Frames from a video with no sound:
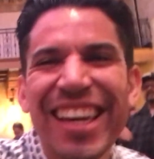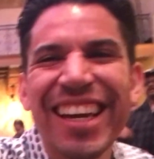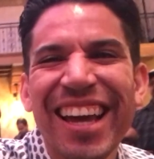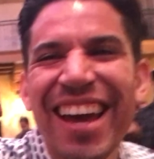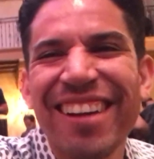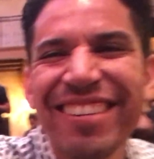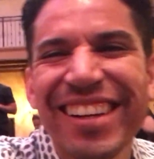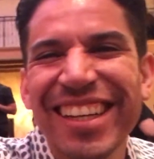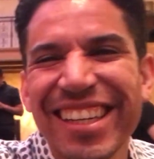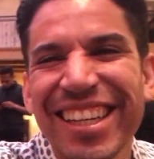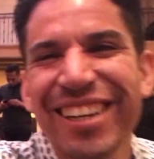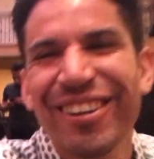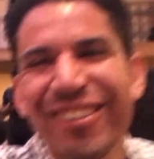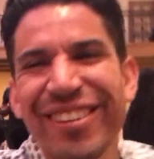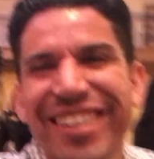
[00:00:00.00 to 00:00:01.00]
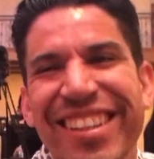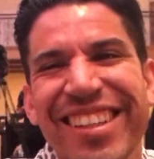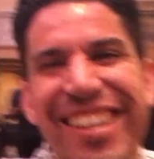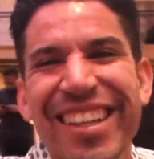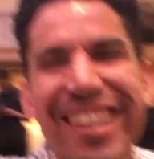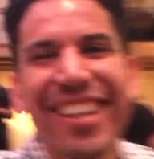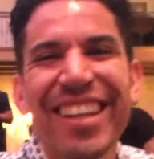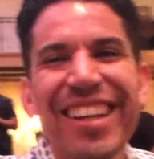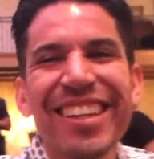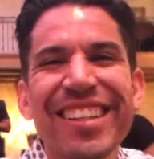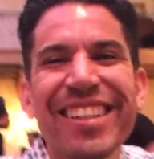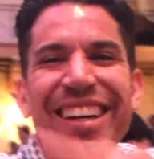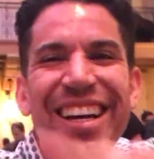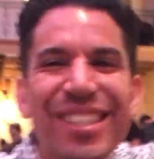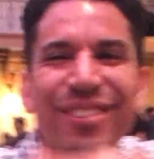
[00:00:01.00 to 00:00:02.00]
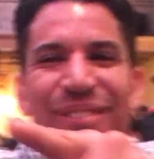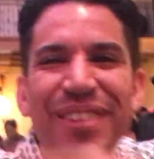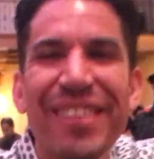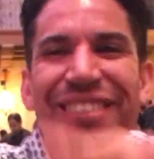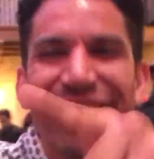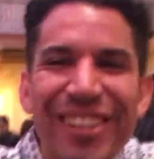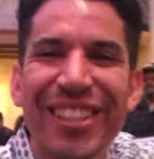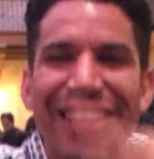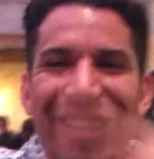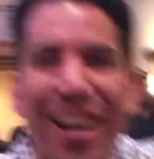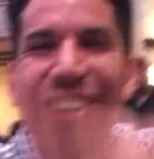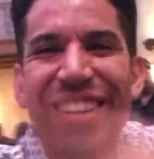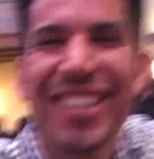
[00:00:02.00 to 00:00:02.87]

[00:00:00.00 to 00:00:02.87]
to King Henry Inglewood. You guys from Inglewood, you